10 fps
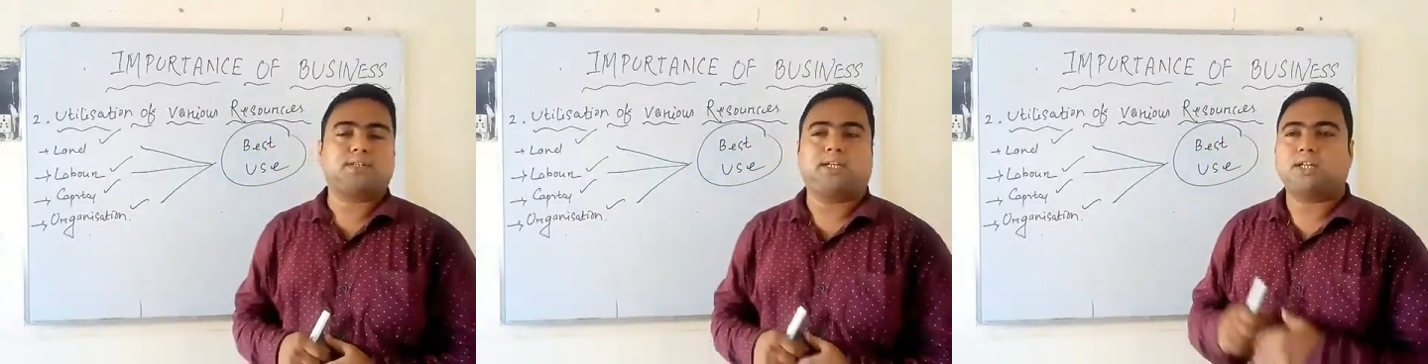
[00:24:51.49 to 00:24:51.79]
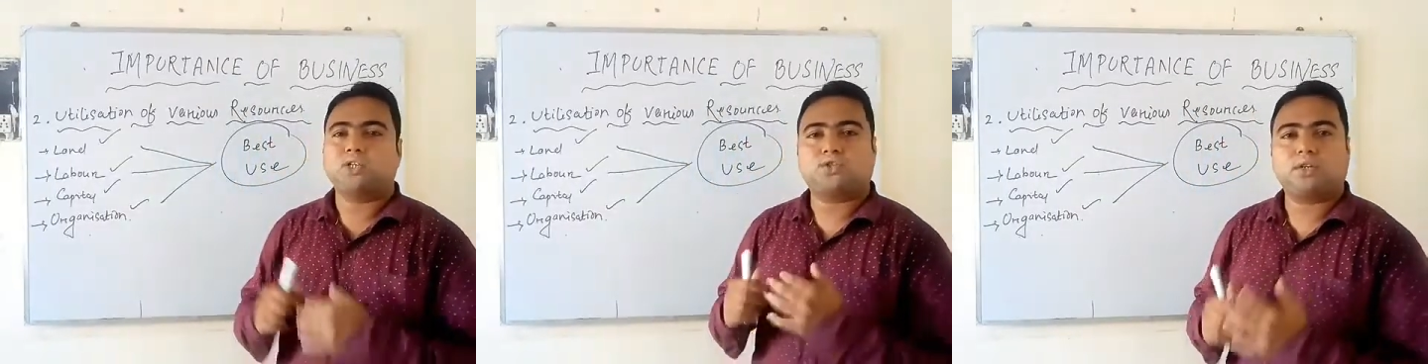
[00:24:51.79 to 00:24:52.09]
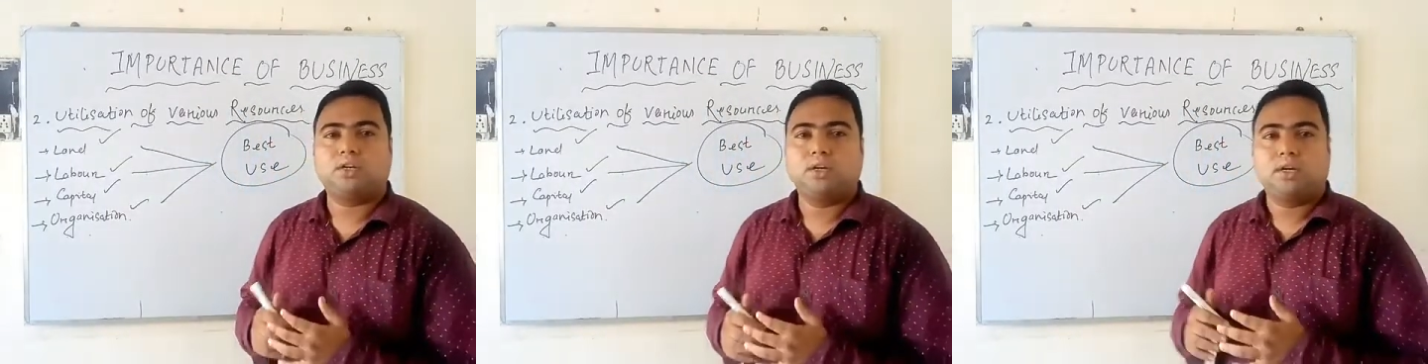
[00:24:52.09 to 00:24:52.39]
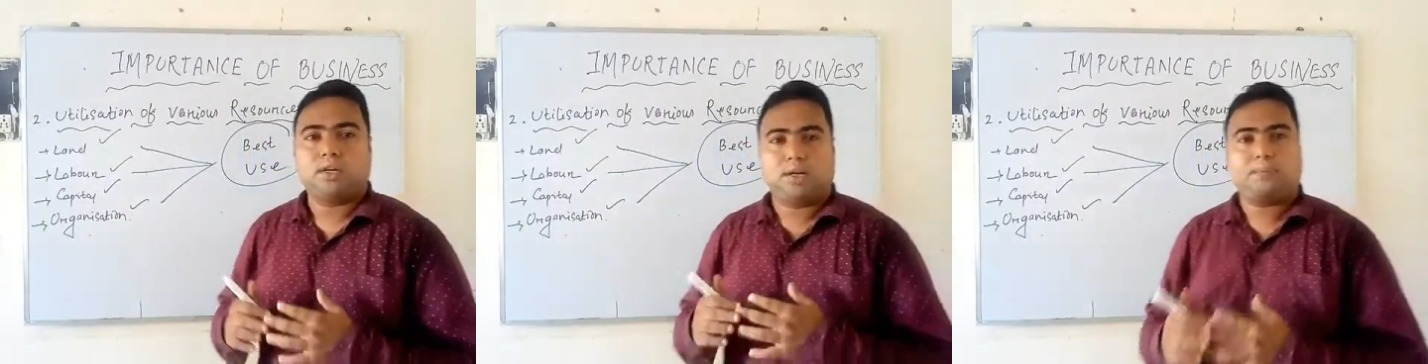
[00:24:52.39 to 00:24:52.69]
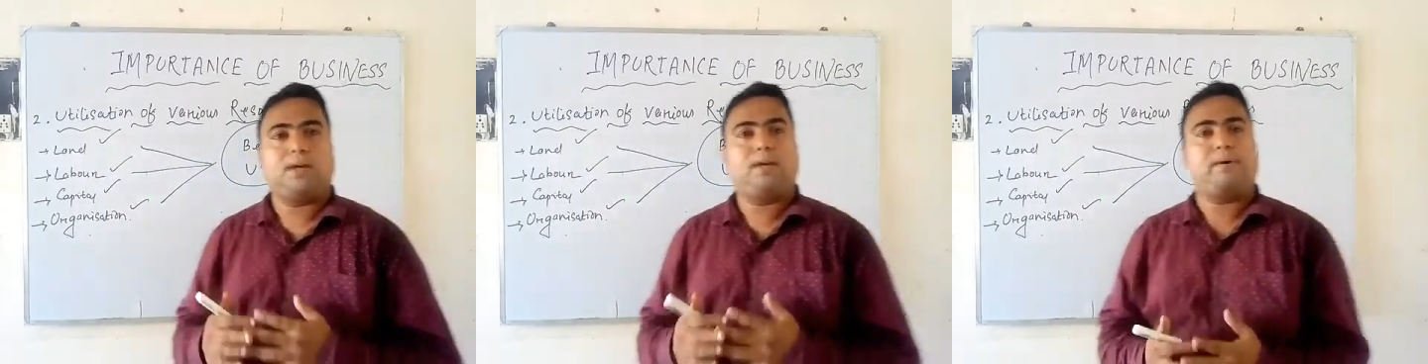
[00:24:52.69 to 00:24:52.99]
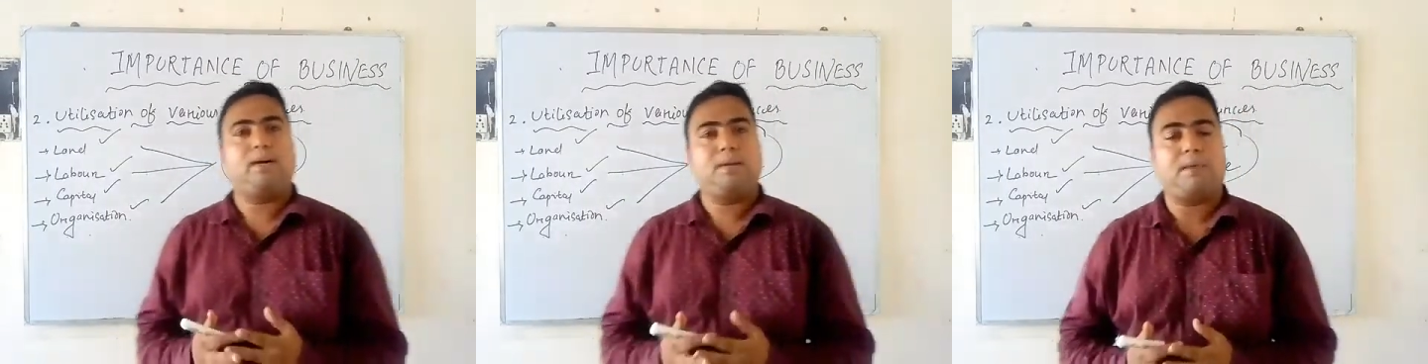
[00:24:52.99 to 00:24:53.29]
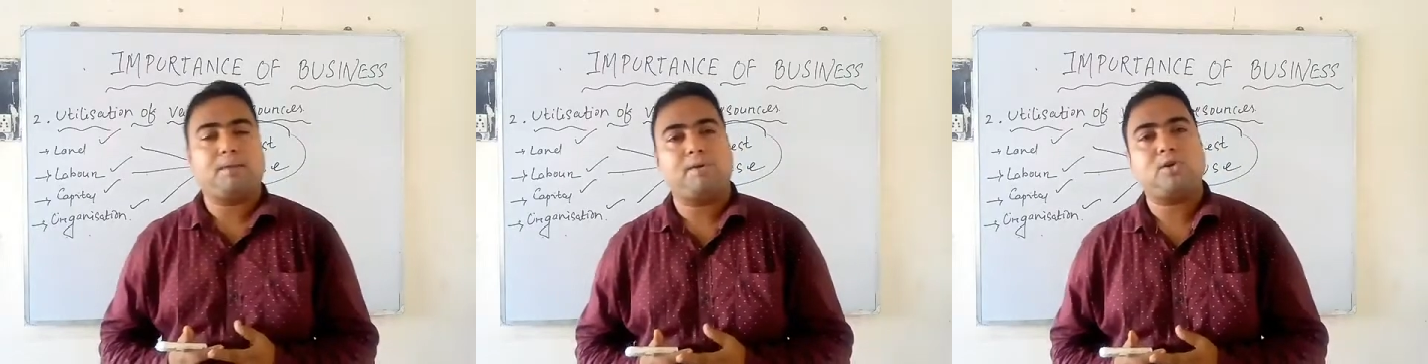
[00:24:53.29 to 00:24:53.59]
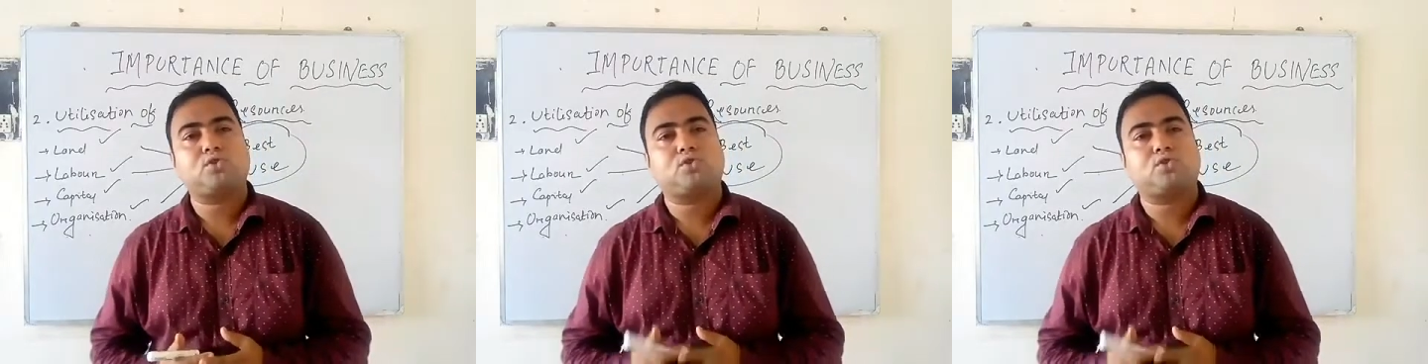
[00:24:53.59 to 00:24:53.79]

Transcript: that is different departments.